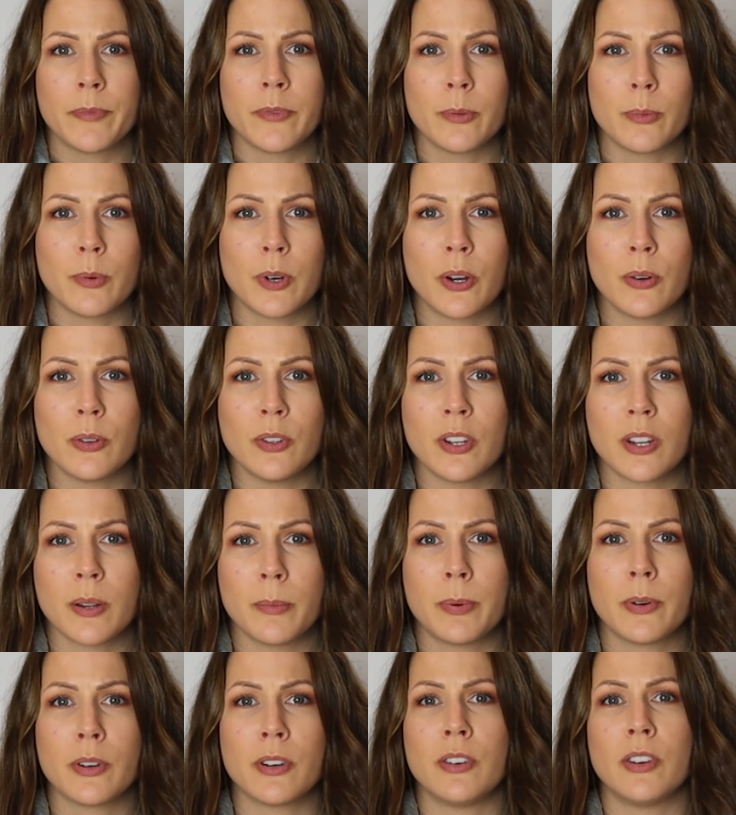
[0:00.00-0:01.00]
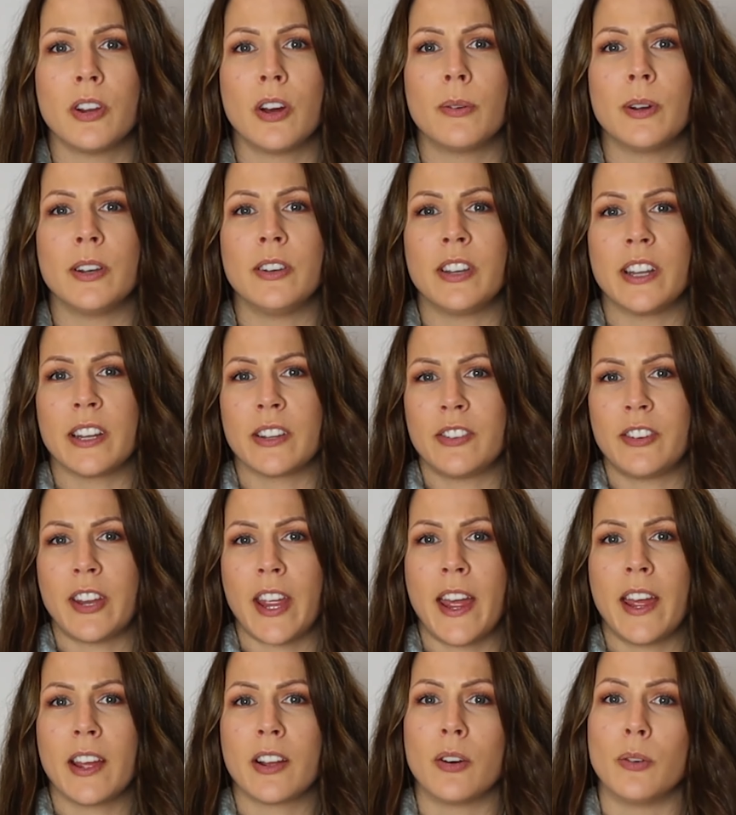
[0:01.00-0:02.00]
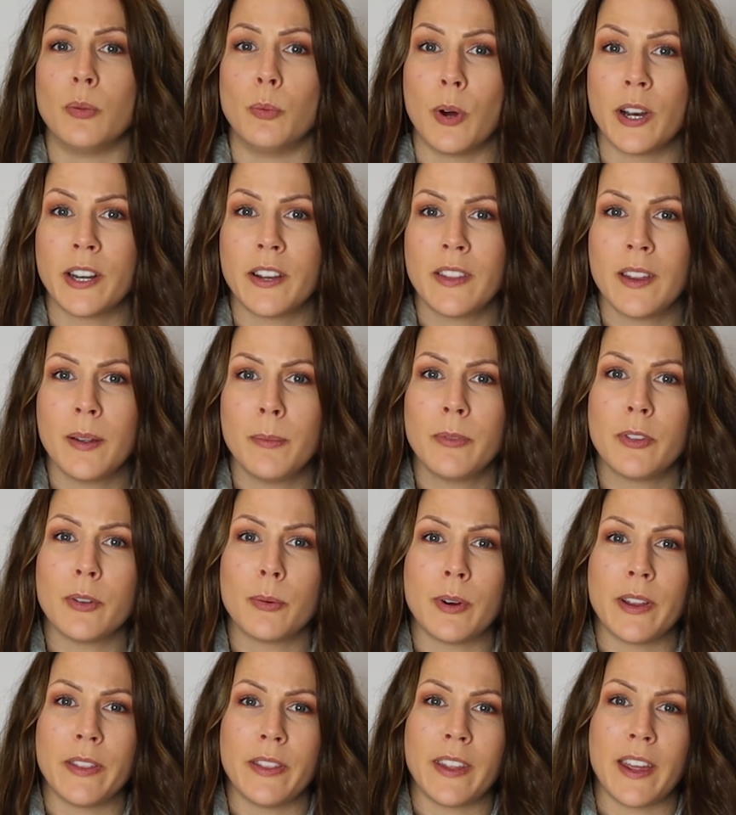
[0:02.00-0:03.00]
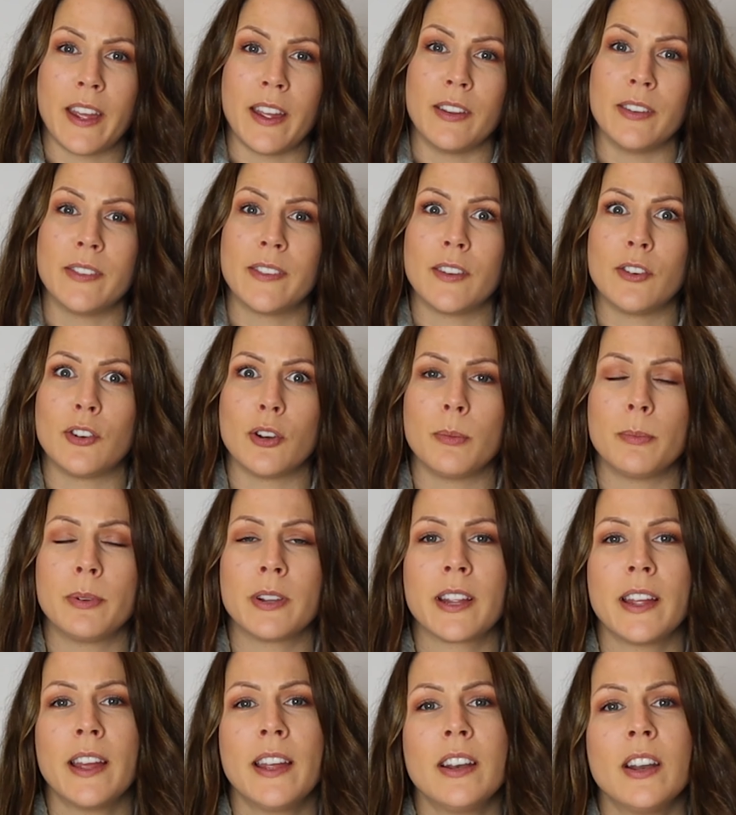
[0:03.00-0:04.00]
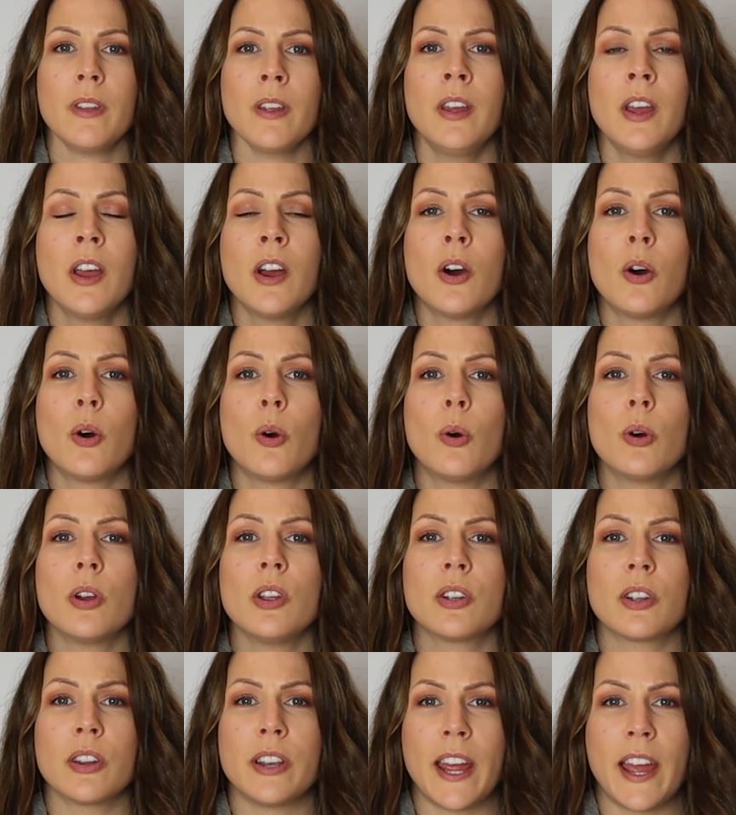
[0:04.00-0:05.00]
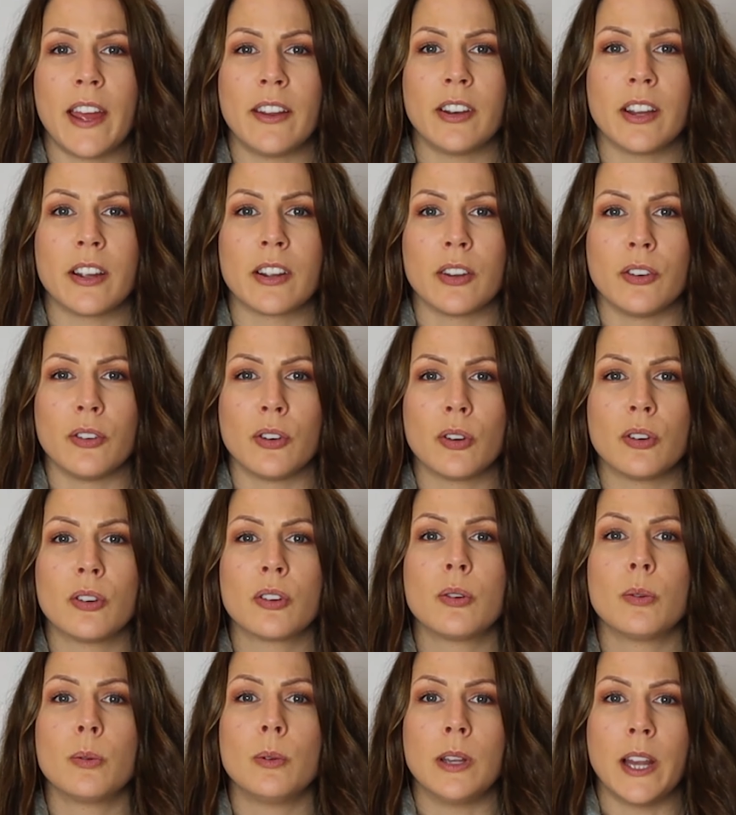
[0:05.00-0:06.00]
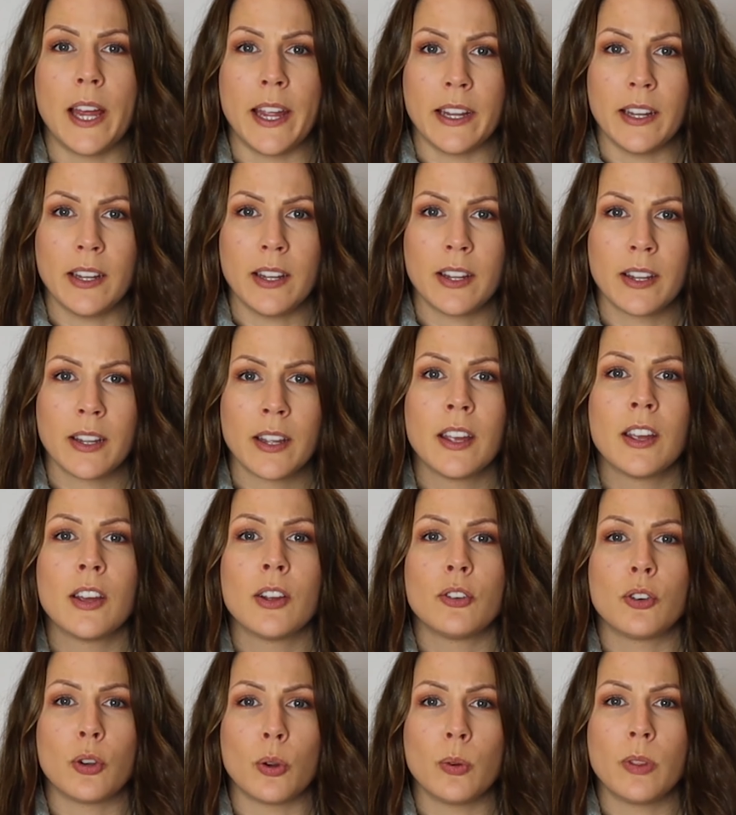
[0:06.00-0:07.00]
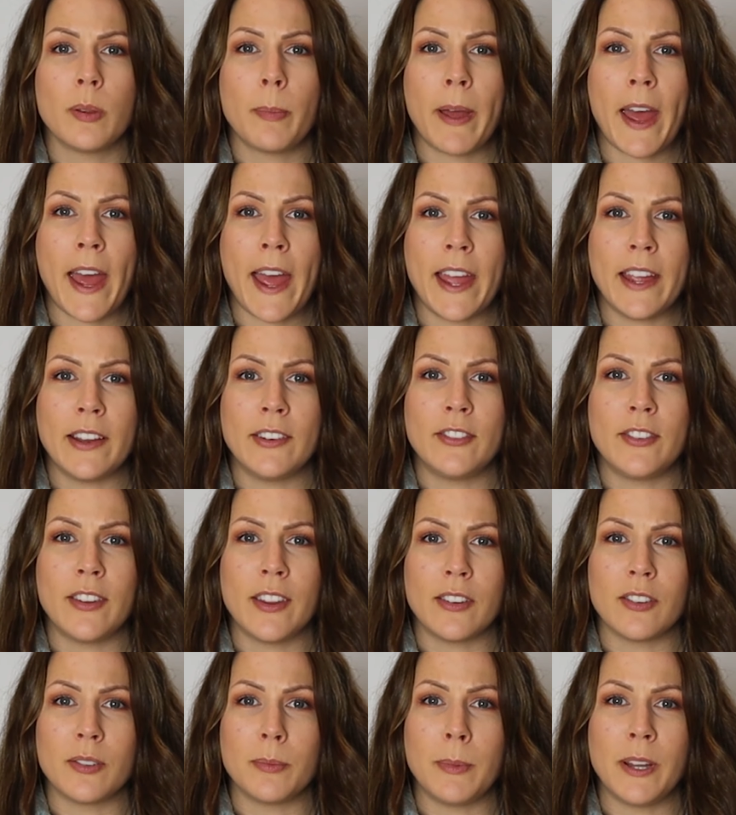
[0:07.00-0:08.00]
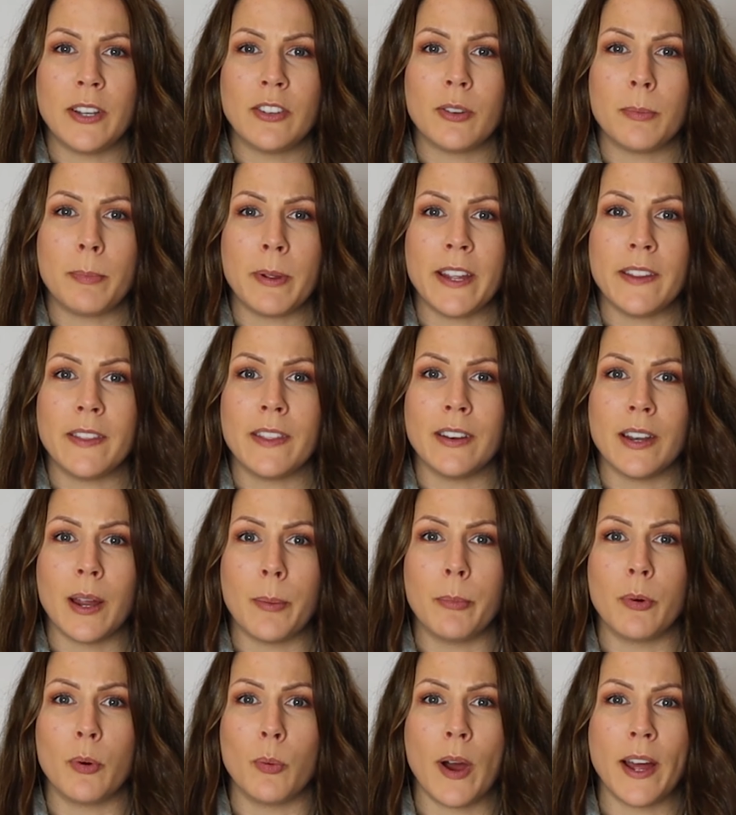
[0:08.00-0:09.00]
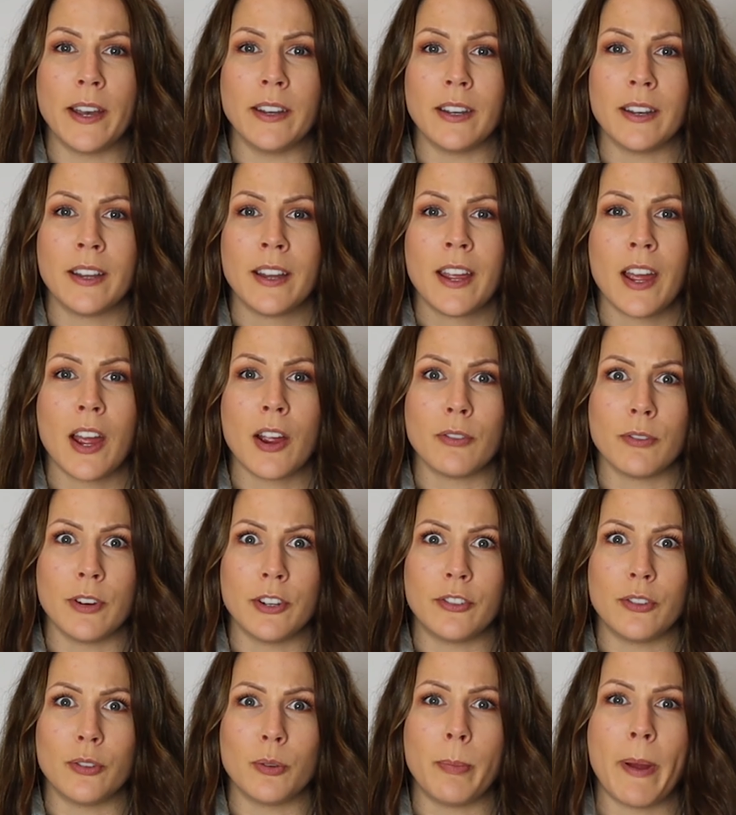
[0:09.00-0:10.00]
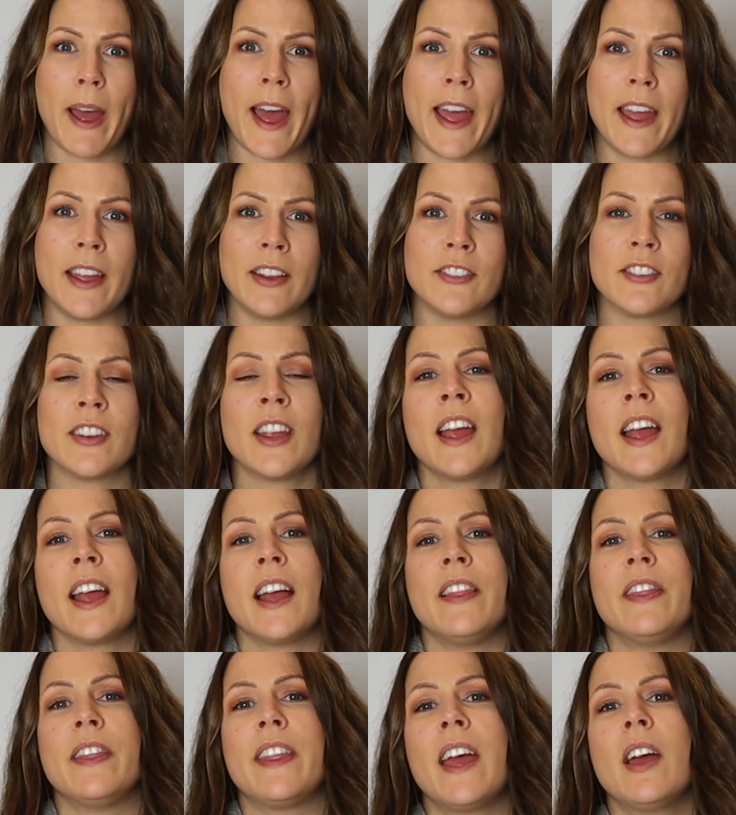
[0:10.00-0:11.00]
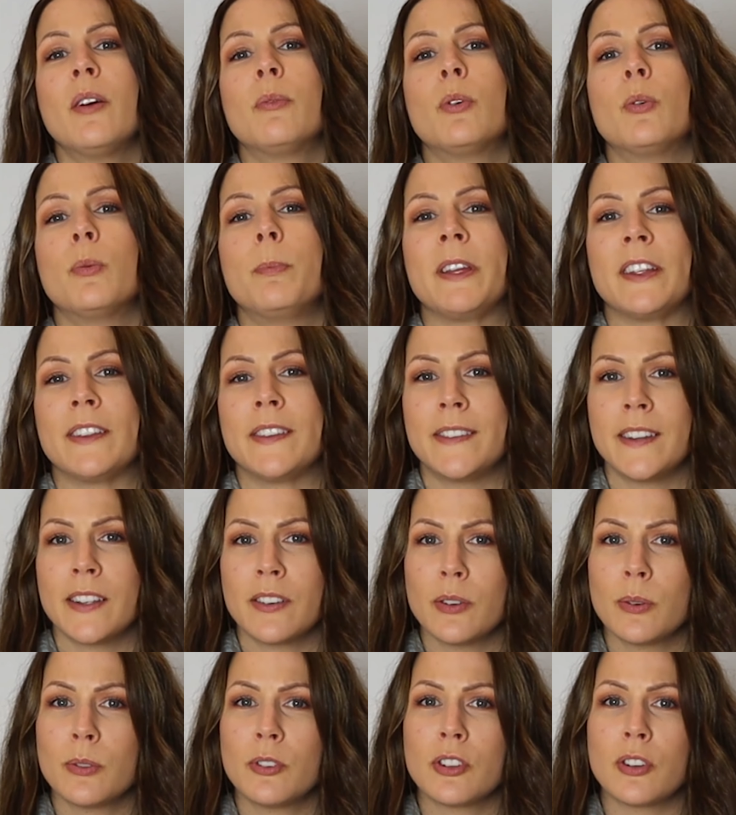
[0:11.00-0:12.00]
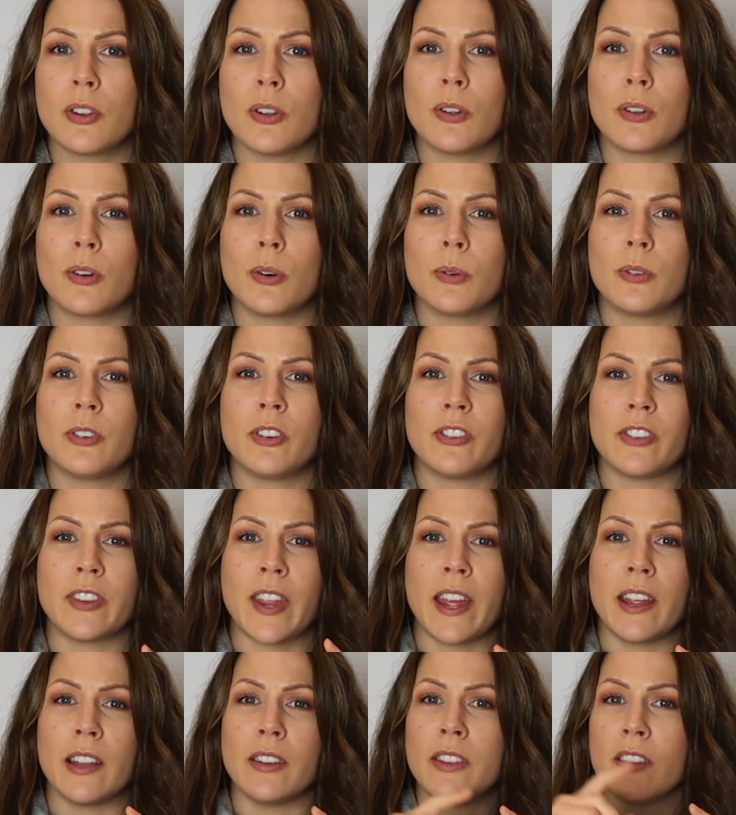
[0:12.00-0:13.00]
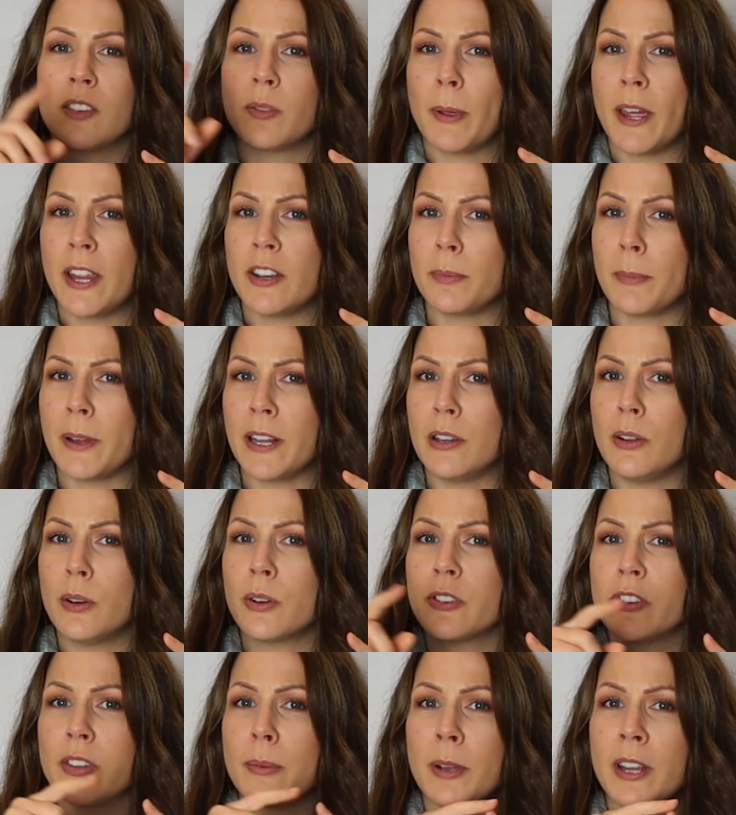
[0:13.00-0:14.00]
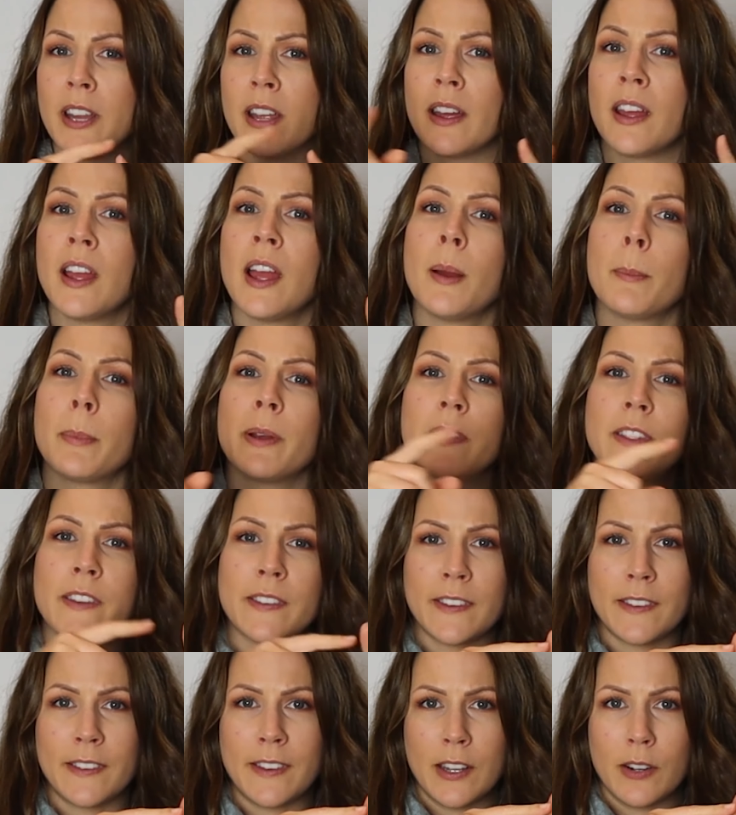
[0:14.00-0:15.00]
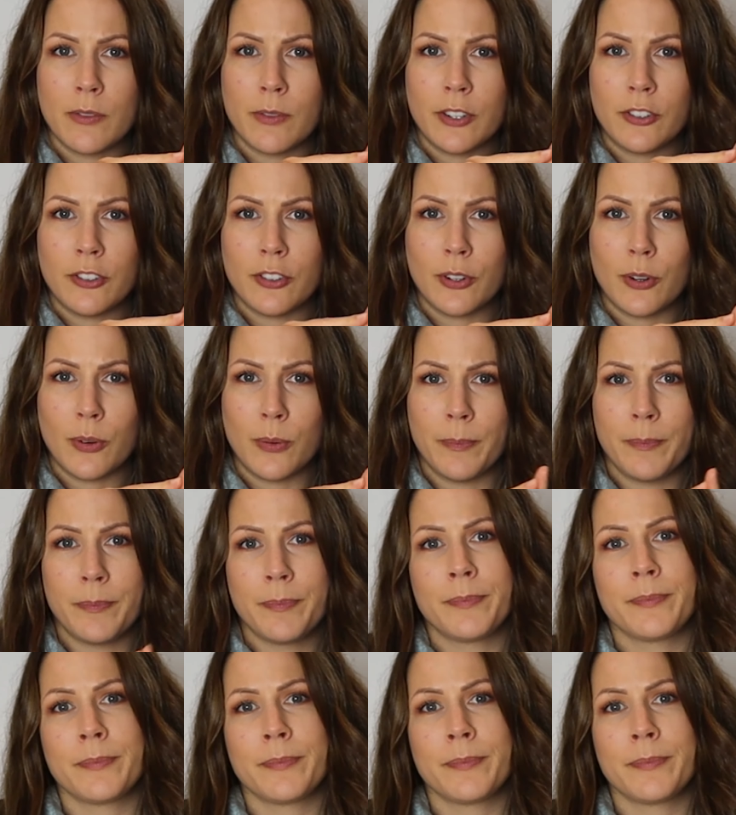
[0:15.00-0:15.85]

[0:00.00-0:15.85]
Well, you can put a no index tag on one of them, the one that is the duplicate, or you could add a canonical link to the page that is meant to be the number one original page, and that will be a signal to Google to say this page may look similar, but this is the original.